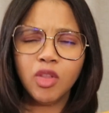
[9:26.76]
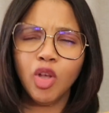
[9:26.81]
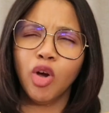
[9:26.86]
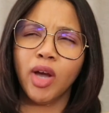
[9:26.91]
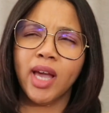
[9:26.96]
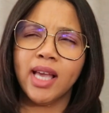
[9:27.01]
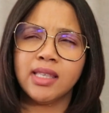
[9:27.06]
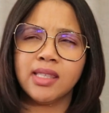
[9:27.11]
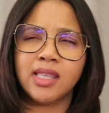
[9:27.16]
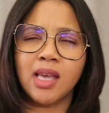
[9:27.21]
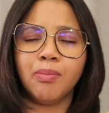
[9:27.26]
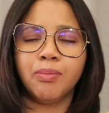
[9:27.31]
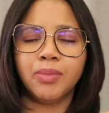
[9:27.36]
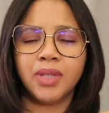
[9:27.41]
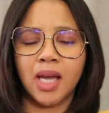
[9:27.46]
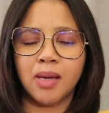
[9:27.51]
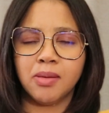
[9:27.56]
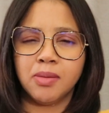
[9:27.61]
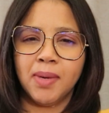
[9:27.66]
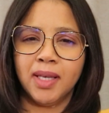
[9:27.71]
Okay,
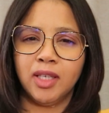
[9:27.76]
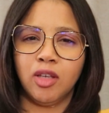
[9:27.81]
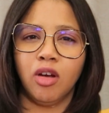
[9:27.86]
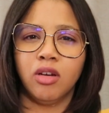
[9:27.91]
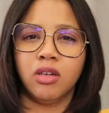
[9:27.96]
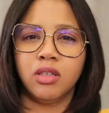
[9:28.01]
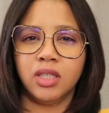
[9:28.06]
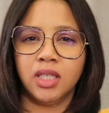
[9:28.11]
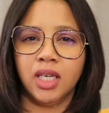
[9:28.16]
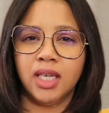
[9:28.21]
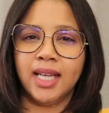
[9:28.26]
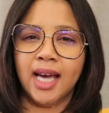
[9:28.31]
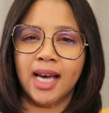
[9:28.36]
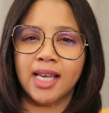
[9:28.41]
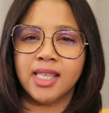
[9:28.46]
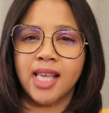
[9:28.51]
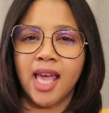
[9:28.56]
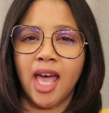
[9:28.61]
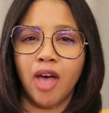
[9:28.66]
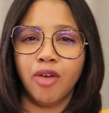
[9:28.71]
sometimes McDonald's here
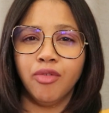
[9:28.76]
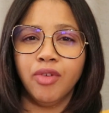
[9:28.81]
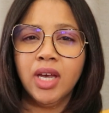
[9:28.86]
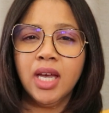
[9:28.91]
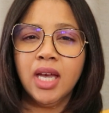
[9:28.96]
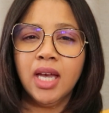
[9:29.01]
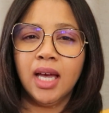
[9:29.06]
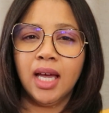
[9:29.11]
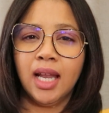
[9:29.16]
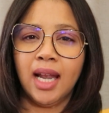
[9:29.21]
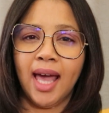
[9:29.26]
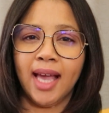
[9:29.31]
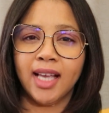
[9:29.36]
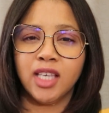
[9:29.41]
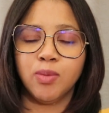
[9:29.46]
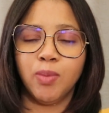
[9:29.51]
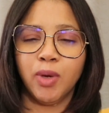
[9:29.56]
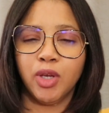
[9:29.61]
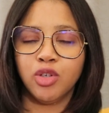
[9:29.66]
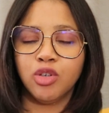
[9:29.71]
does have like
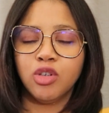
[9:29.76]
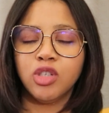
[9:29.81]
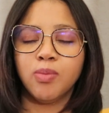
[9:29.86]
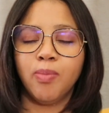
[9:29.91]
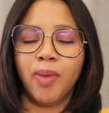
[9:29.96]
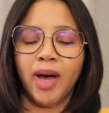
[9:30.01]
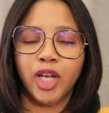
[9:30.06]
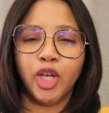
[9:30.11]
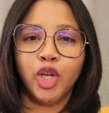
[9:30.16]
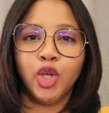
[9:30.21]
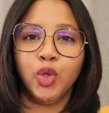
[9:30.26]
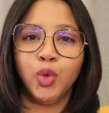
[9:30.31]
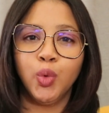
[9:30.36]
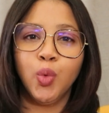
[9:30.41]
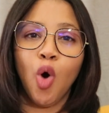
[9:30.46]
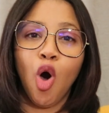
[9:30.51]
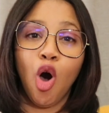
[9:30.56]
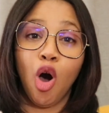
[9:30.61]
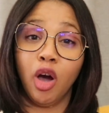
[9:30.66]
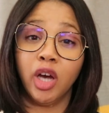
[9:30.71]
specials, but
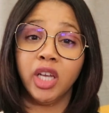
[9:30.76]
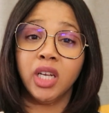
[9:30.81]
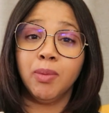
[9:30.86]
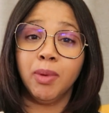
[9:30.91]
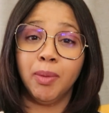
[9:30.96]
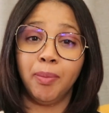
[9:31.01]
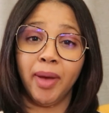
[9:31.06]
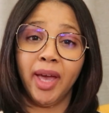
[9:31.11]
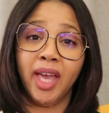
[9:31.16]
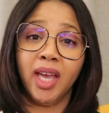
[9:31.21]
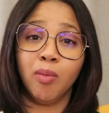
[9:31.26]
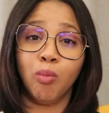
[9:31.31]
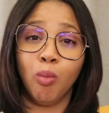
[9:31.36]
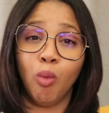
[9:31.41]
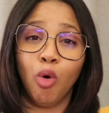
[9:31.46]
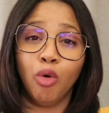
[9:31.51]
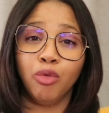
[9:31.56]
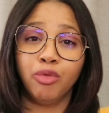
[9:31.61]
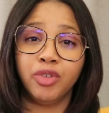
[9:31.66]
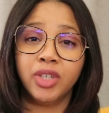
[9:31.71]
you are going to be paying
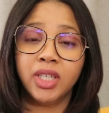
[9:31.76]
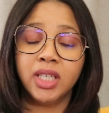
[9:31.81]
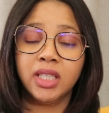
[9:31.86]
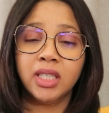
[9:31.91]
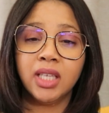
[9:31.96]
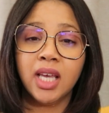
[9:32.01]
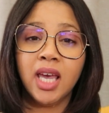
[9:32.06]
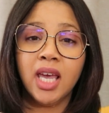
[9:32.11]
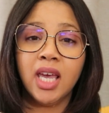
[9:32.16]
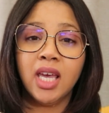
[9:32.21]
more for it.